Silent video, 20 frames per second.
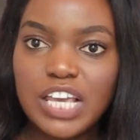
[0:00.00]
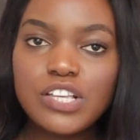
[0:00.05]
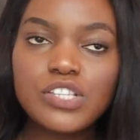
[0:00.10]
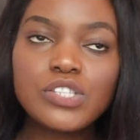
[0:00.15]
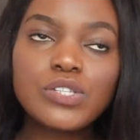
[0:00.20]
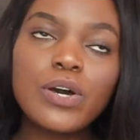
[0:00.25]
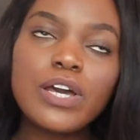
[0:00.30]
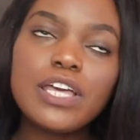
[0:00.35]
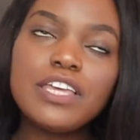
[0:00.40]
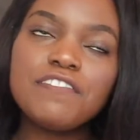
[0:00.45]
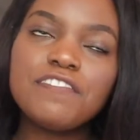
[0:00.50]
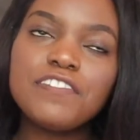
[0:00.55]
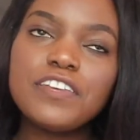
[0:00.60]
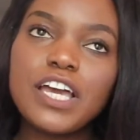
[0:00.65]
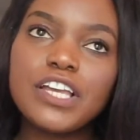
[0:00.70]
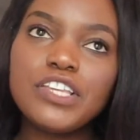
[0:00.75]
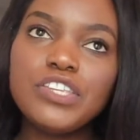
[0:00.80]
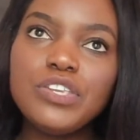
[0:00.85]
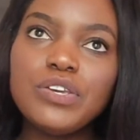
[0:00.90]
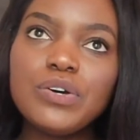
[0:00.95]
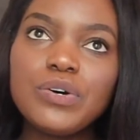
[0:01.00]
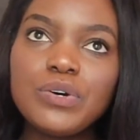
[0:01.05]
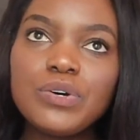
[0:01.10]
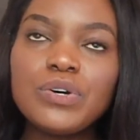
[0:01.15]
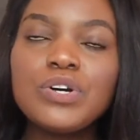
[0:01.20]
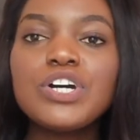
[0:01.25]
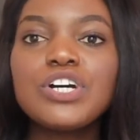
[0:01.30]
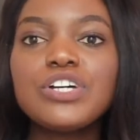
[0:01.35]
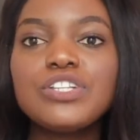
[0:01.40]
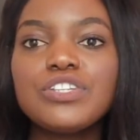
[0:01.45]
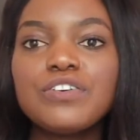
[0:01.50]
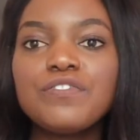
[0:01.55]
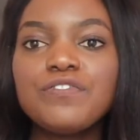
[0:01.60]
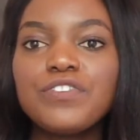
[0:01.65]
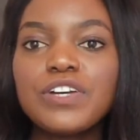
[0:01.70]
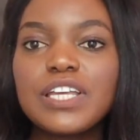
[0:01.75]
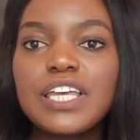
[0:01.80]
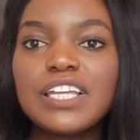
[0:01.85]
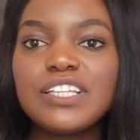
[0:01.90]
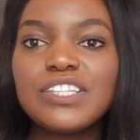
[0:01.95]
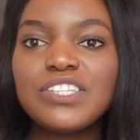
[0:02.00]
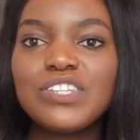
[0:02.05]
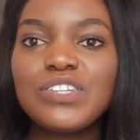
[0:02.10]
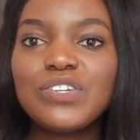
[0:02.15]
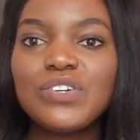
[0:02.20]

So if you are new, don't forget